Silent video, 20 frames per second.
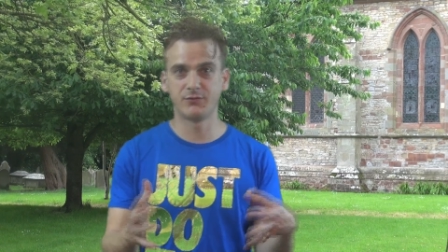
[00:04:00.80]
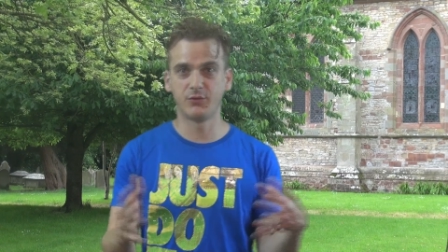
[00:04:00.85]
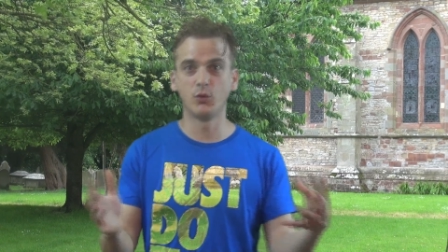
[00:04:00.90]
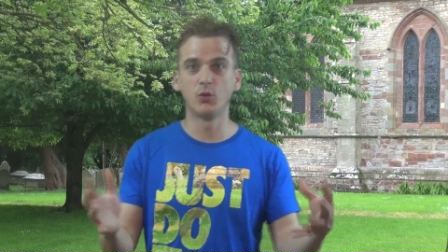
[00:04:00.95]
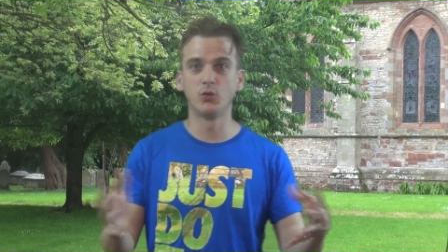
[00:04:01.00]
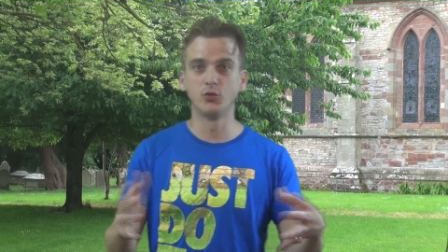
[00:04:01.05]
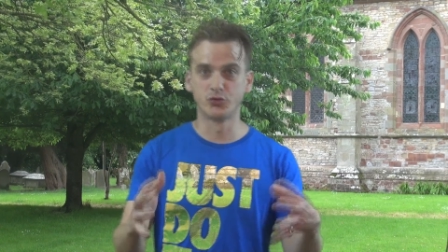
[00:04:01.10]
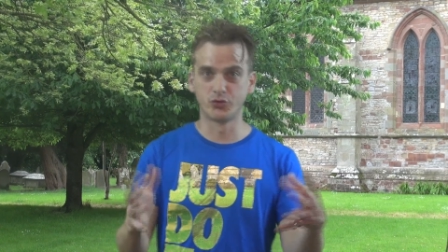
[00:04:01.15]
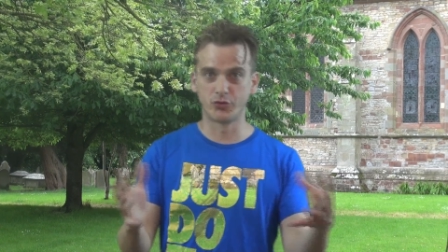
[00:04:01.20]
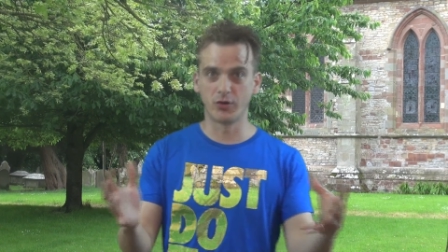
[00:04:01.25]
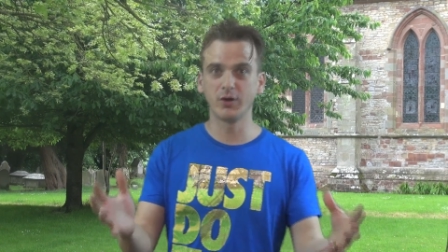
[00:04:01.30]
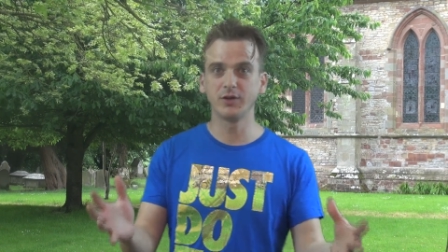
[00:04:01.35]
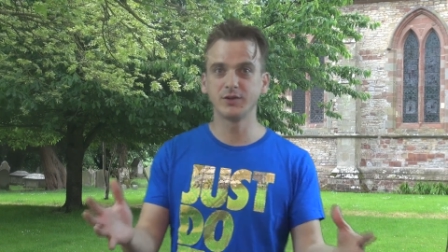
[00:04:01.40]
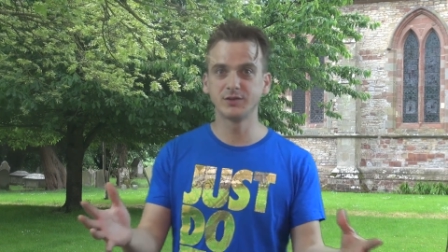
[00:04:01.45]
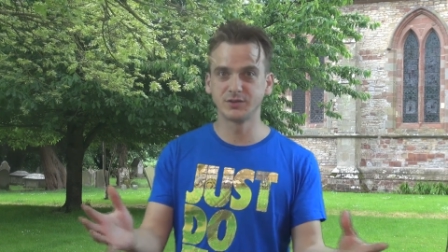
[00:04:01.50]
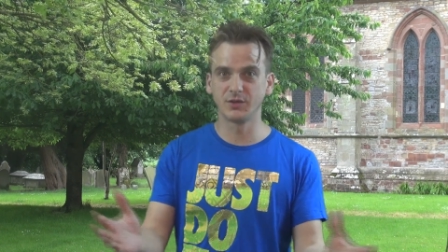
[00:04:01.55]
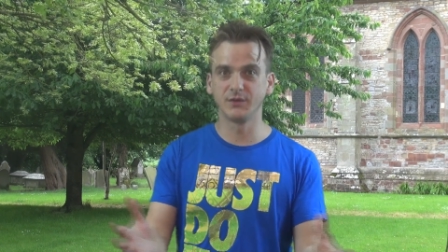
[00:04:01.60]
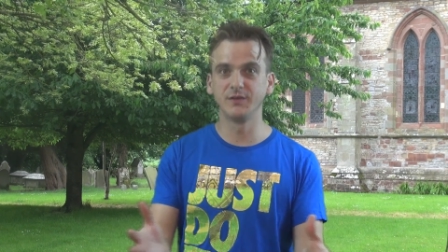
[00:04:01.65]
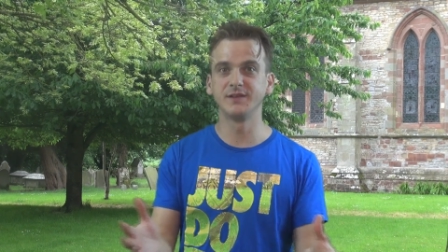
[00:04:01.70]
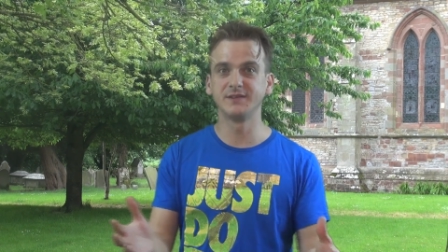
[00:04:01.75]
for
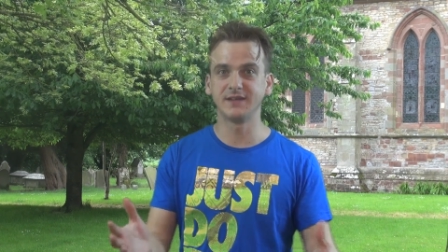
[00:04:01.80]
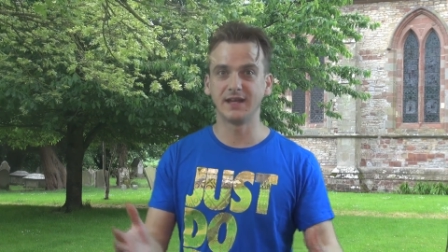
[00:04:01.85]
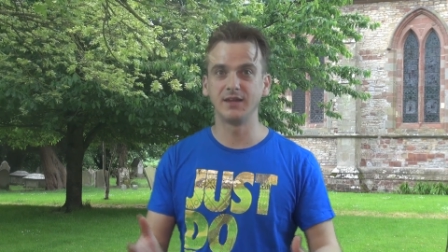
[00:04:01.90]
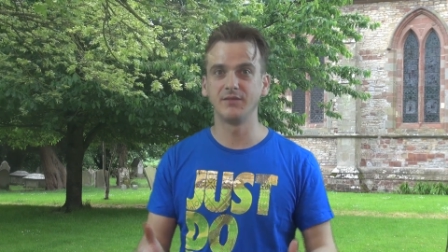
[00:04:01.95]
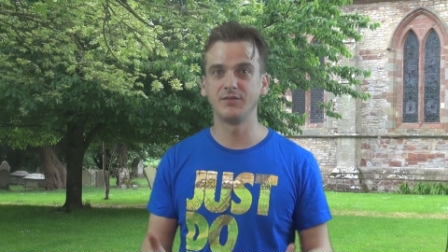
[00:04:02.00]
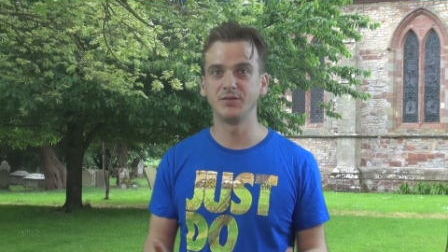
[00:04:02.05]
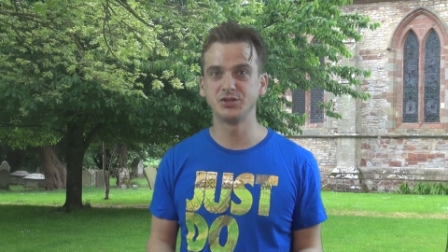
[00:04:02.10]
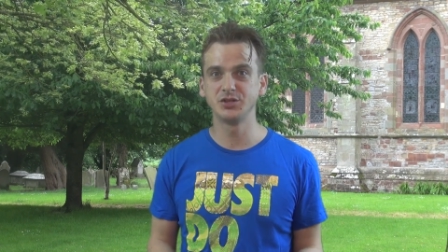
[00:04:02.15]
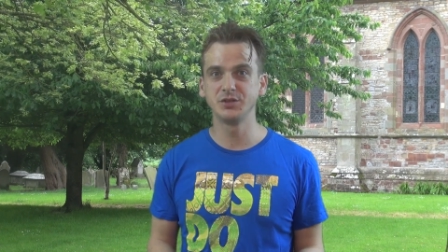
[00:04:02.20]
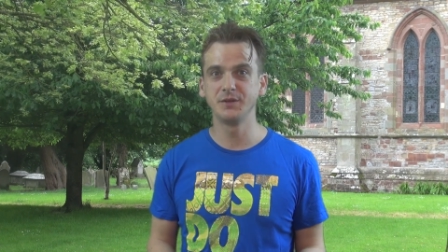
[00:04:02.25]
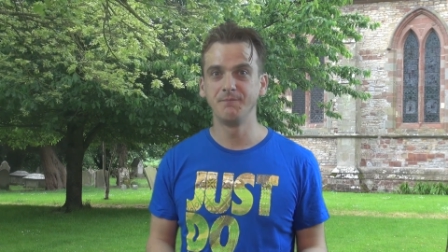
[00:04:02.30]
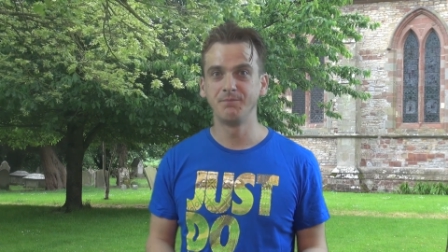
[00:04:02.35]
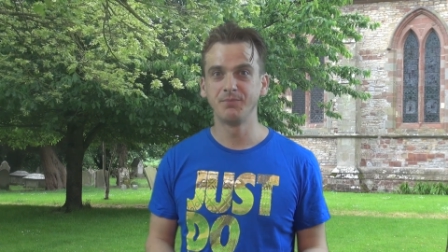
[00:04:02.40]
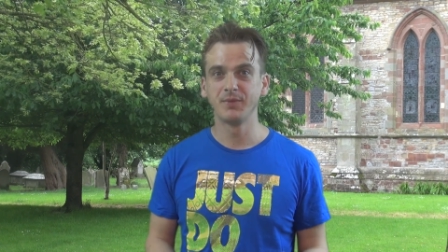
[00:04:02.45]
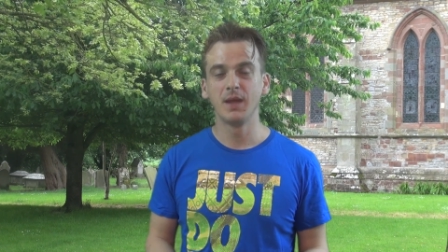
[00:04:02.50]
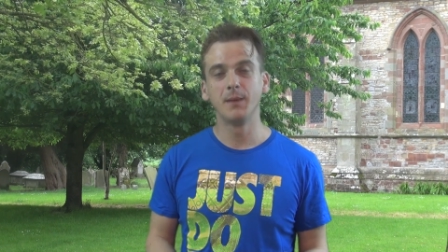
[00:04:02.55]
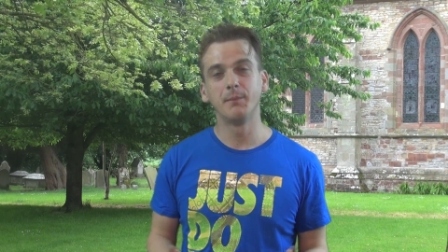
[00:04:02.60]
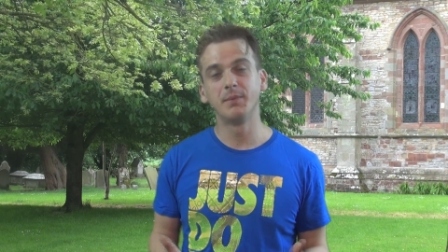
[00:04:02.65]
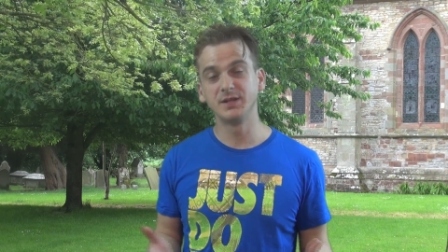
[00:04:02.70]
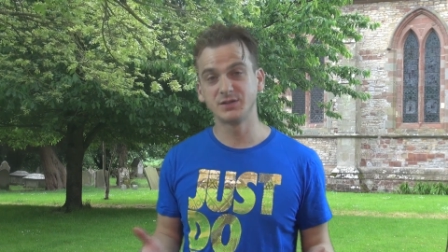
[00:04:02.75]
drugs on the television,
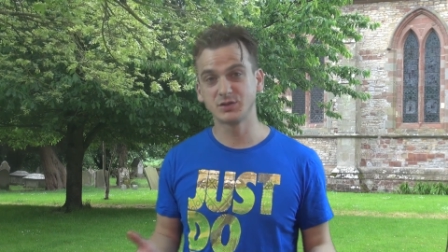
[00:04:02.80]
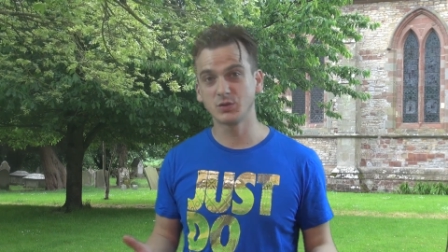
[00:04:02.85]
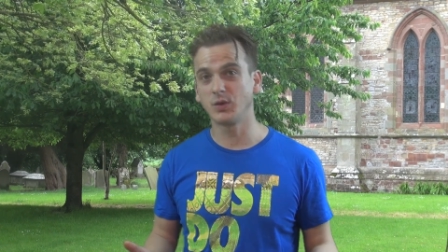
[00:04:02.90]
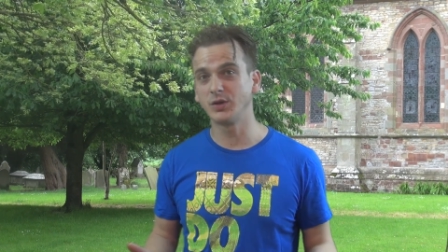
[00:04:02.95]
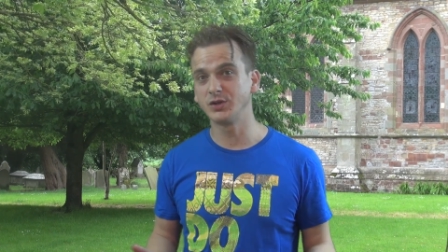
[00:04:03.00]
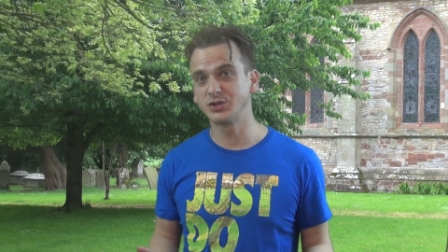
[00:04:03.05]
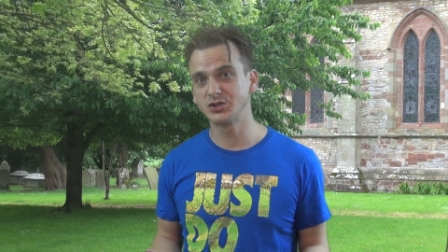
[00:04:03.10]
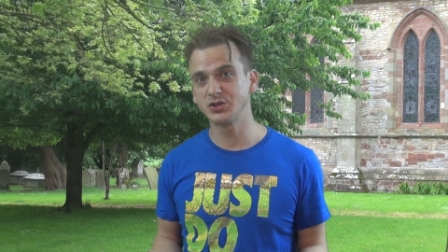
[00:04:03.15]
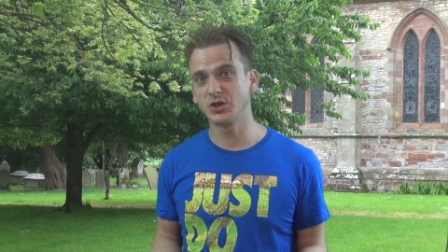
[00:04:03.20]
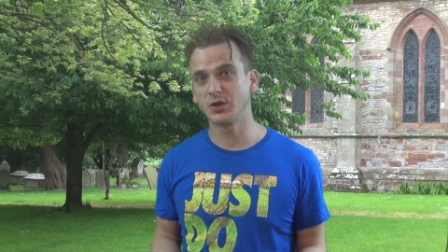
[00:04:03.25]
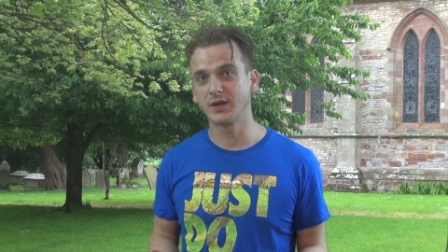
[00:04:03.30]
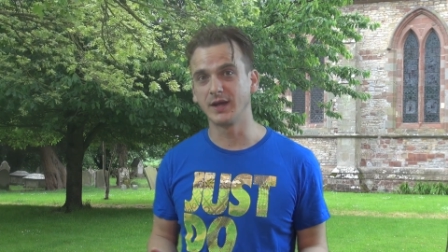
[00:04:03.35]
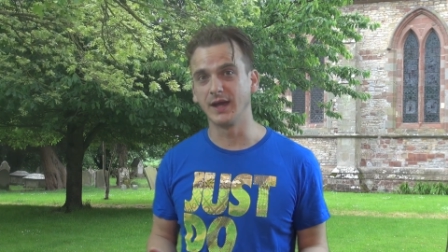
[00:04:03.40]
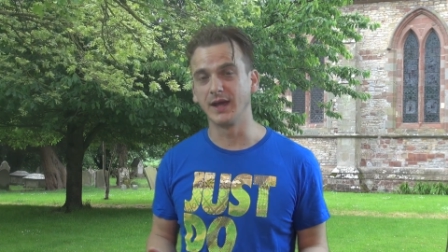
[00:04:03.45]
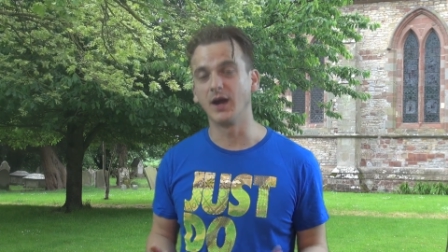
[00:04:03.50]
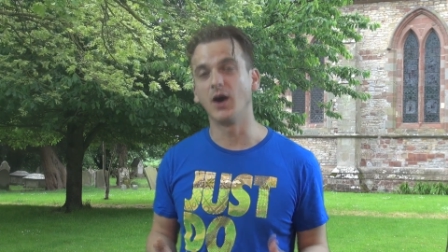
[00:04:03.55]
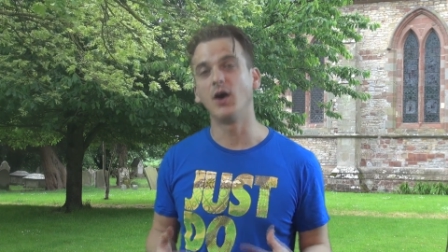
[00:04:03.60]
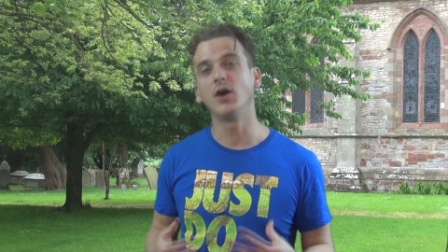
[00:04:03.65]
but it's quite shocking.